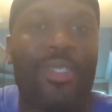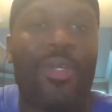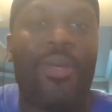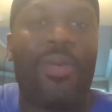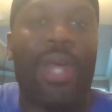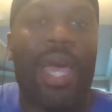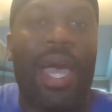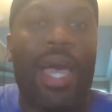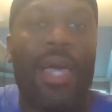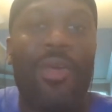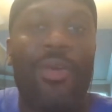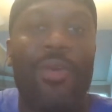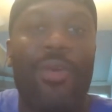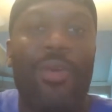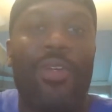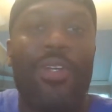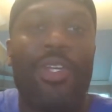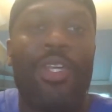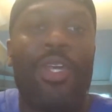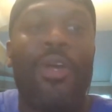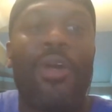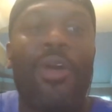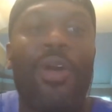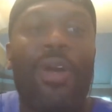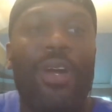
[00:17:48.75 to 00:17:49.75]
So now
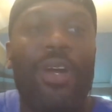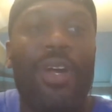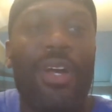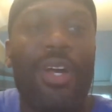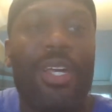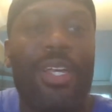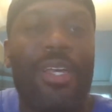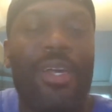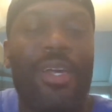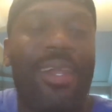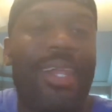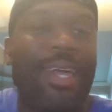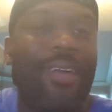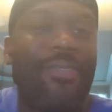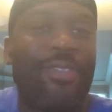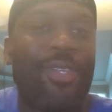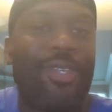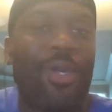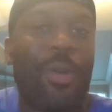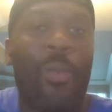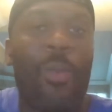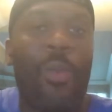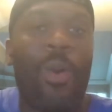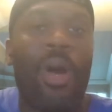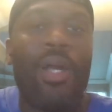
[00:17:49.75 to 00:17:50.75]
you're left
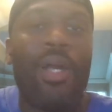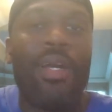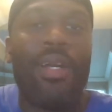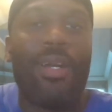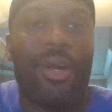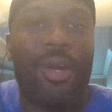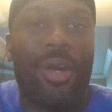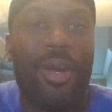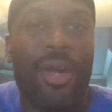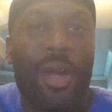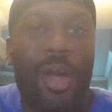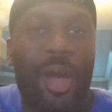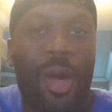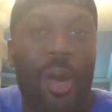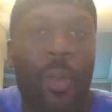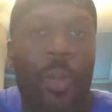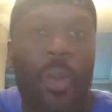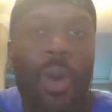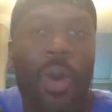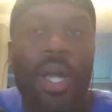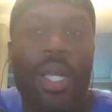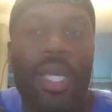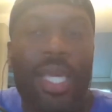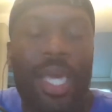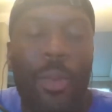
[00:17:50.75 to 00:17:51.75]
to wonder
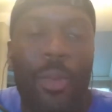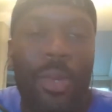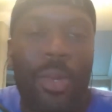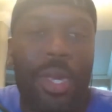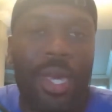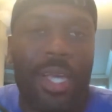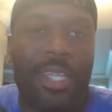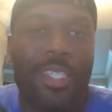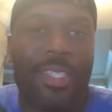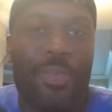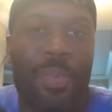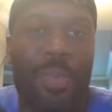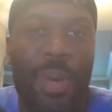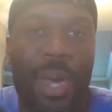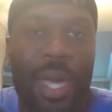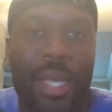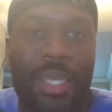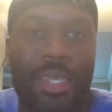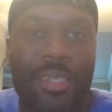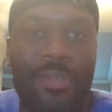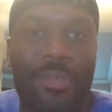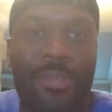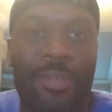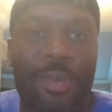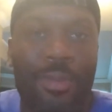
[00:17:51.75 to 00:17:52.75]
what can we
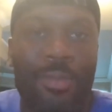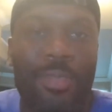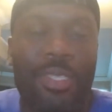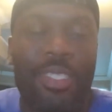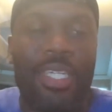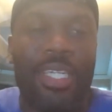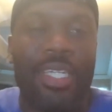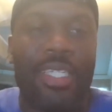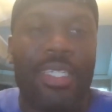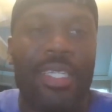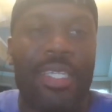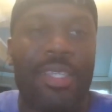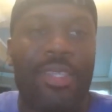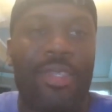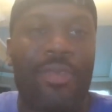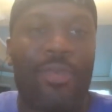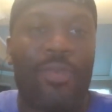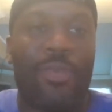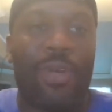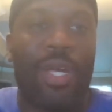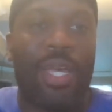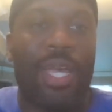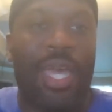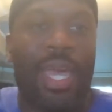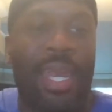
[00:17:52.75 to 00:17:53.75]
expect from season
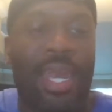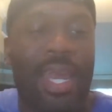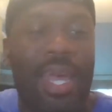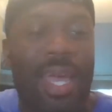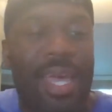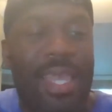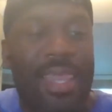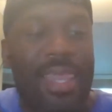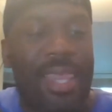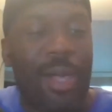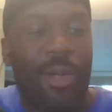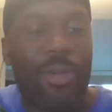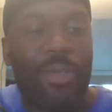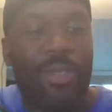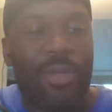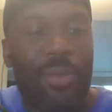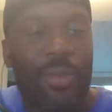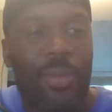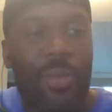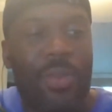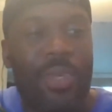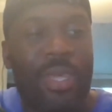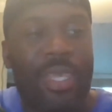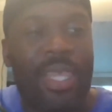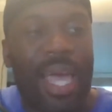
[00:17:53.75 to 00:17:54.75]
three, and
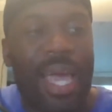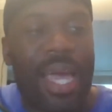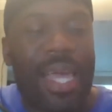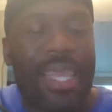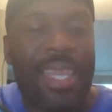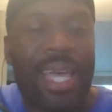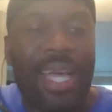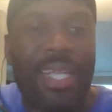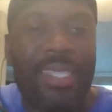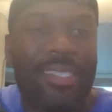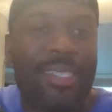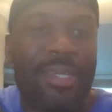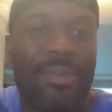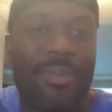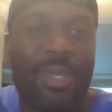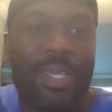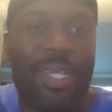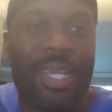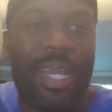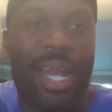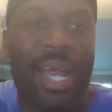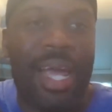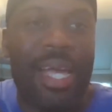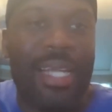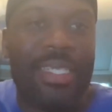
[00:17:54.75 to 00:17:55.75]
that's
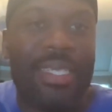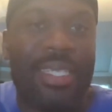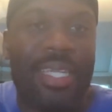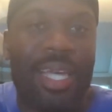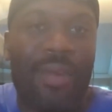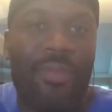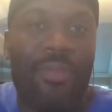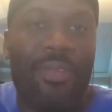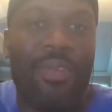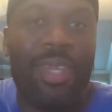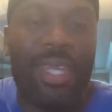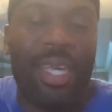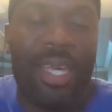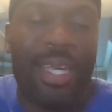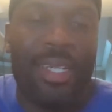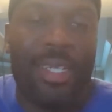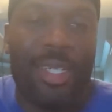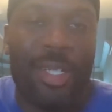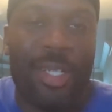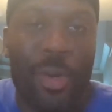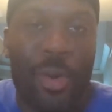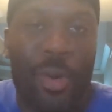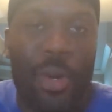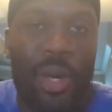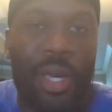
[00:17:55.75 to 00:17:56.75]
something that I definitely
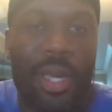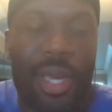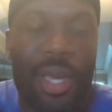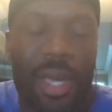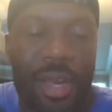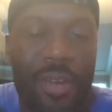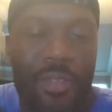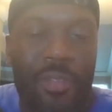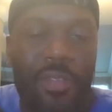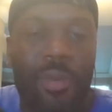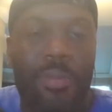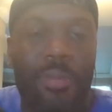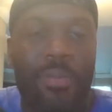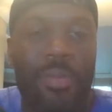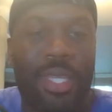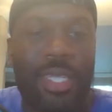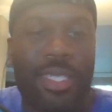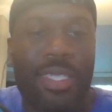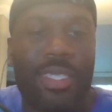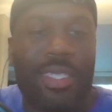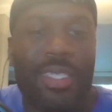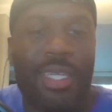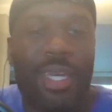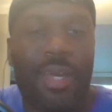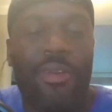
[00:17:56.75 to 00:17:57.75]
enjoy from
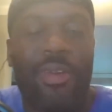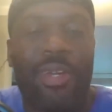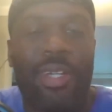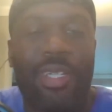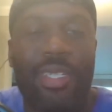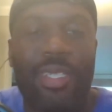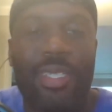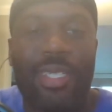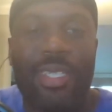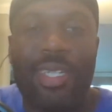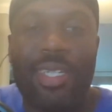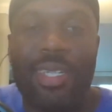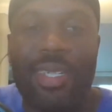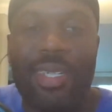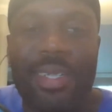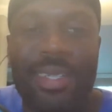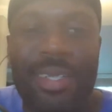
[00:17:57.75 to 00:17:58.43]
this series.